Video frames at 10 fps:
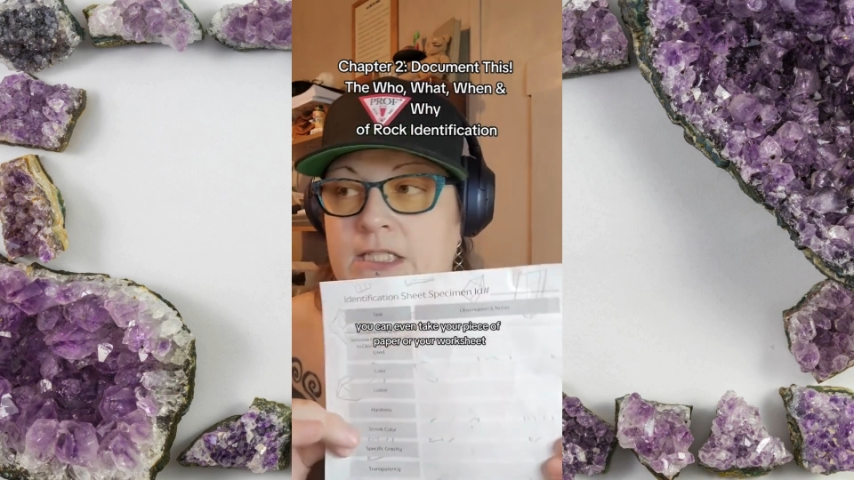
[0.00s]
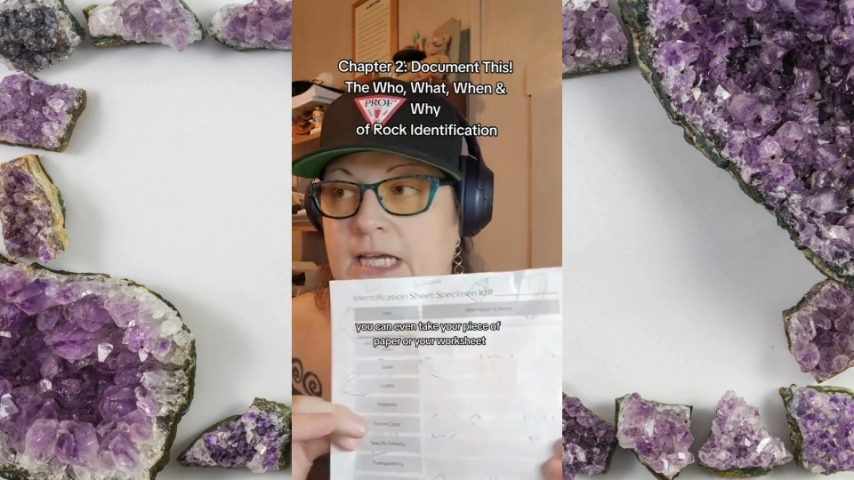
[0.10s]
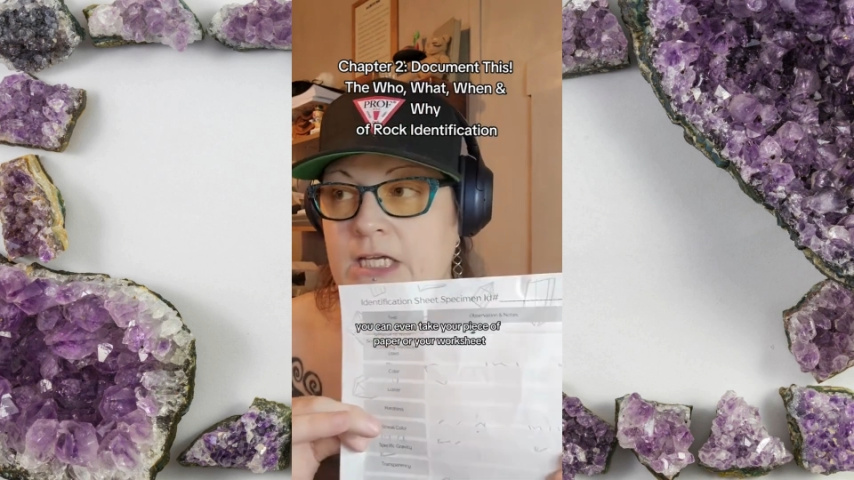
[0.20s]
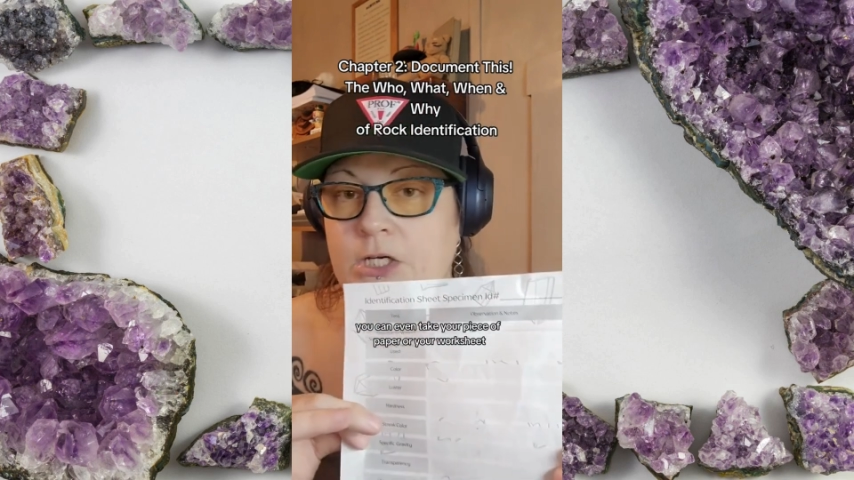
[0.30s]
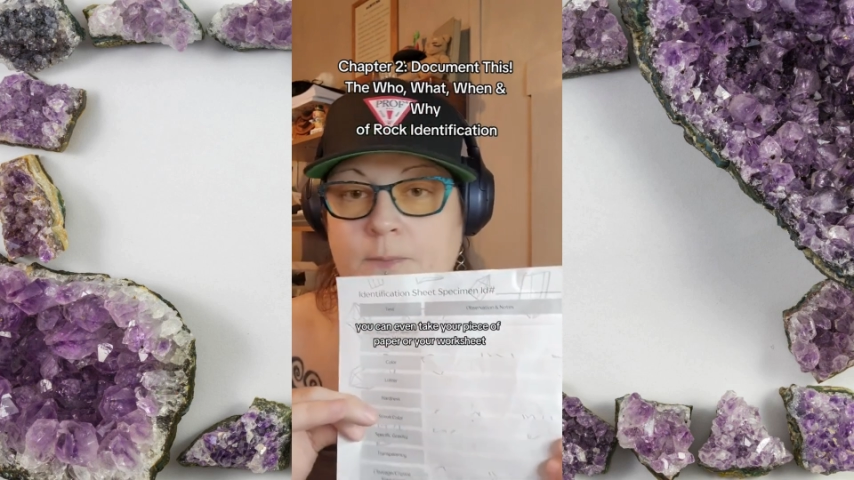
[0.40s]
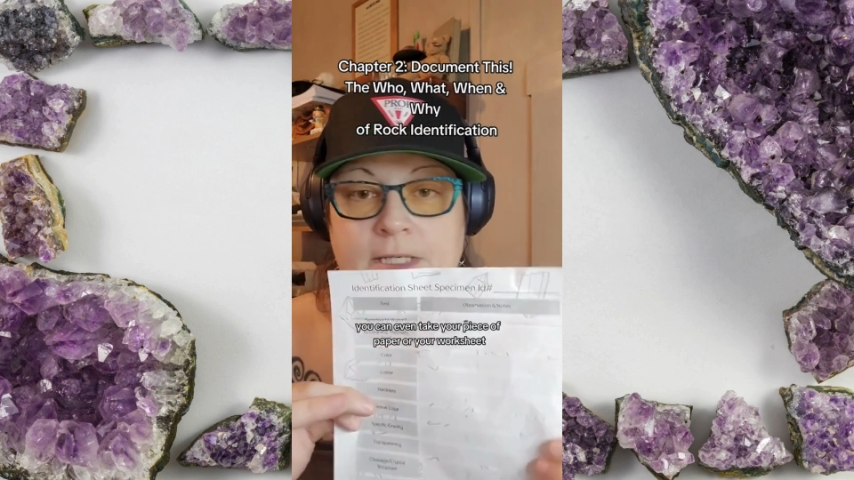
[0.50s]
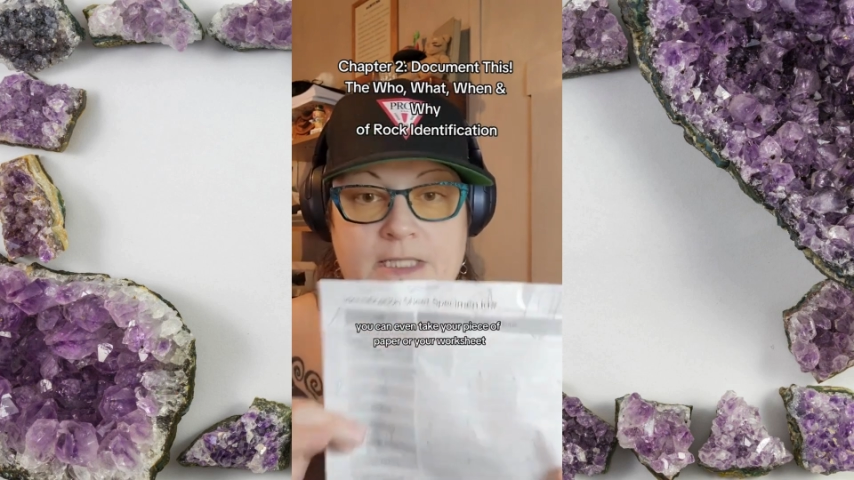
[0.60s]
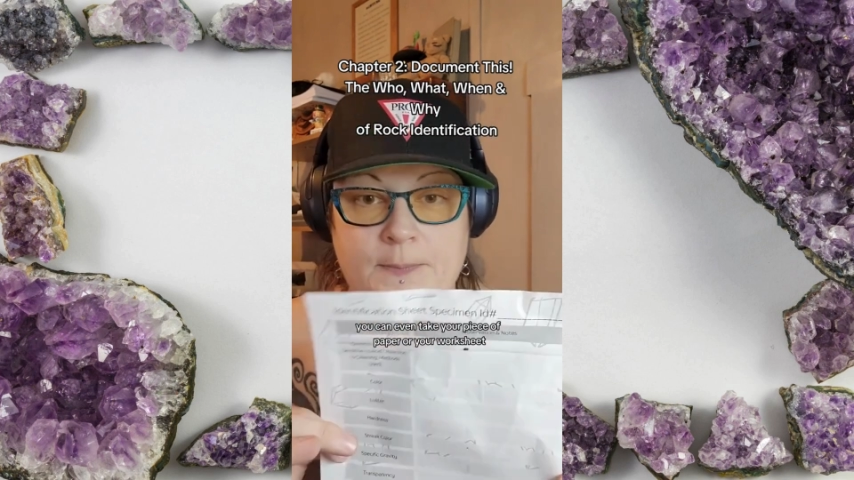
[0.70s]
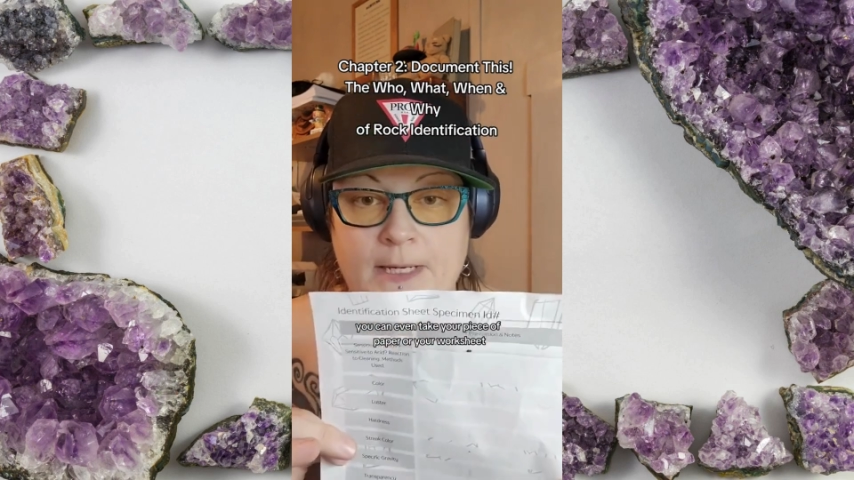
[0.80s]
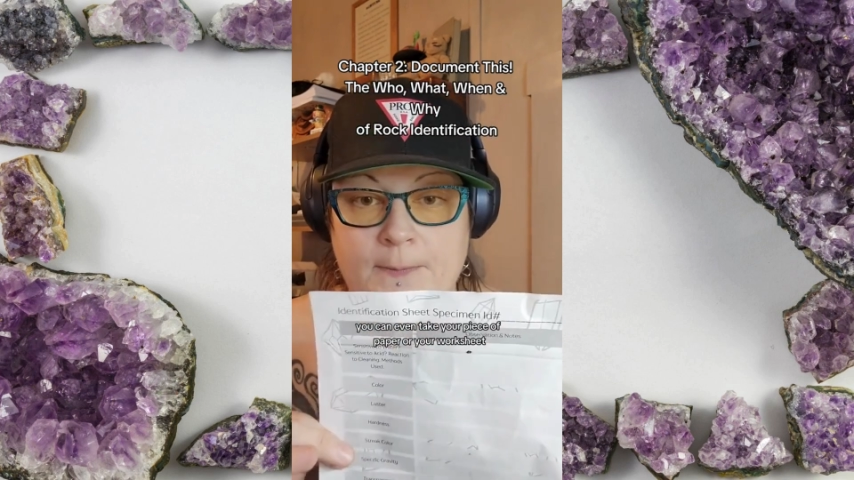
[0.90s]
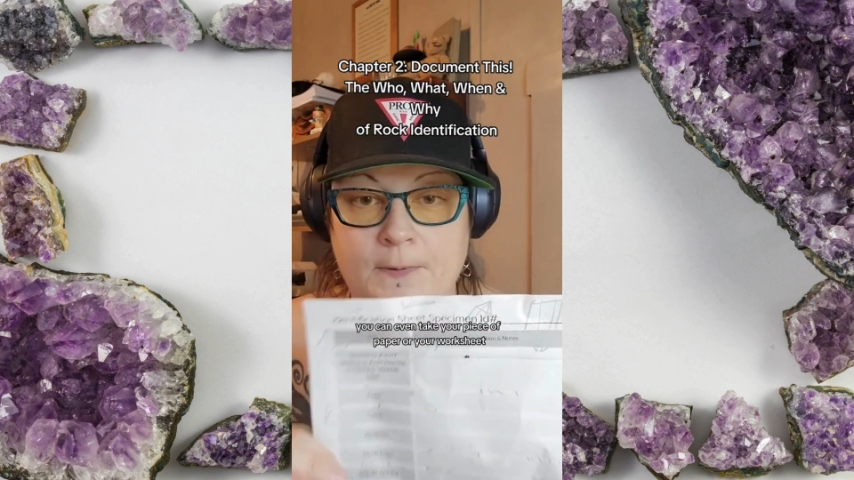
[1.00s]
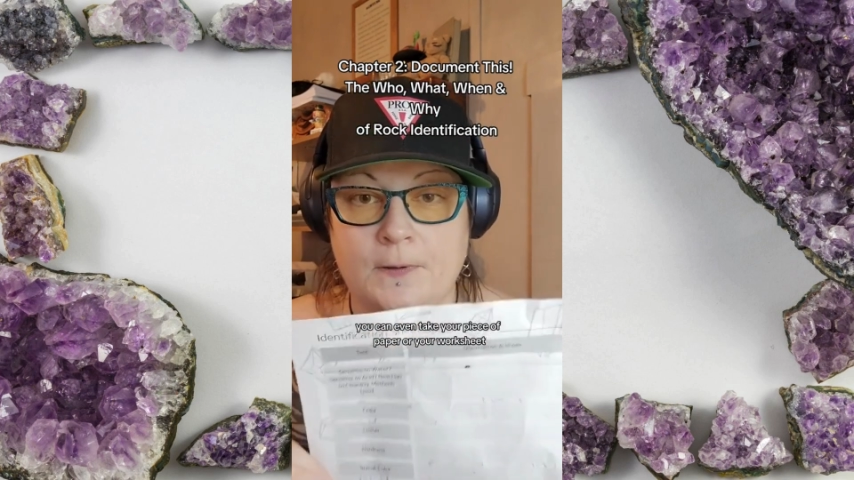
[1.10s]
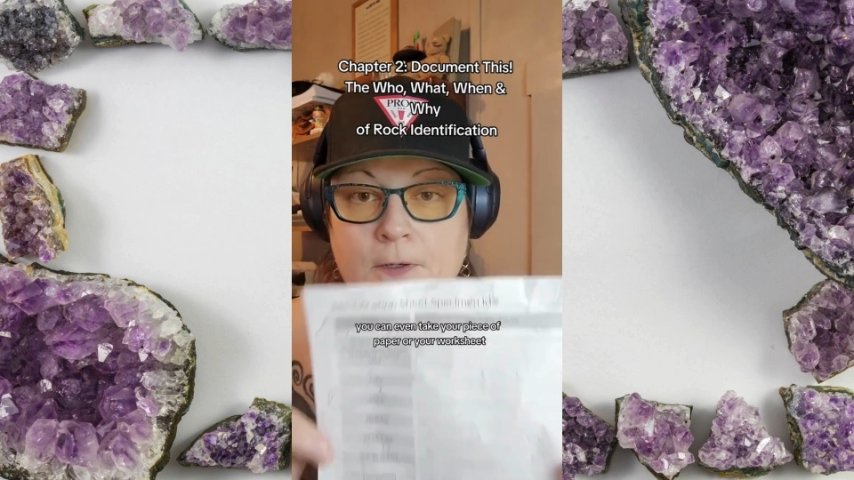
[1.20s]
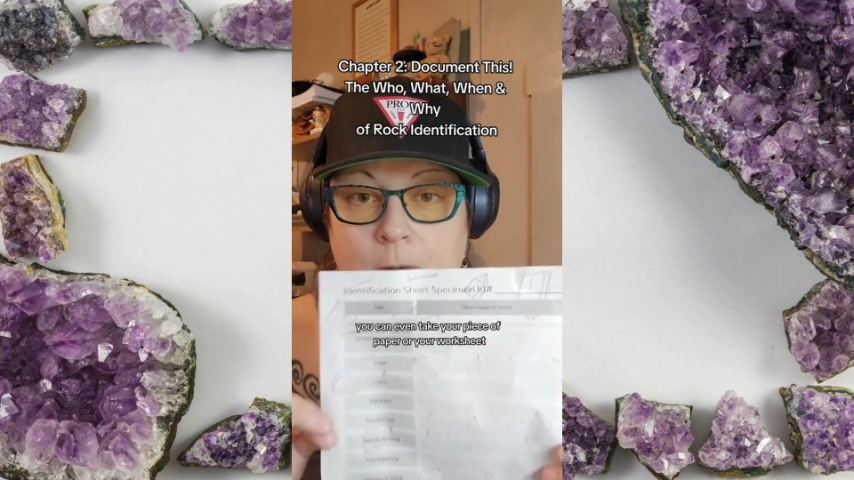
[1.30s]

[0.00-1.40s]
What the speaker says: take your piece of paper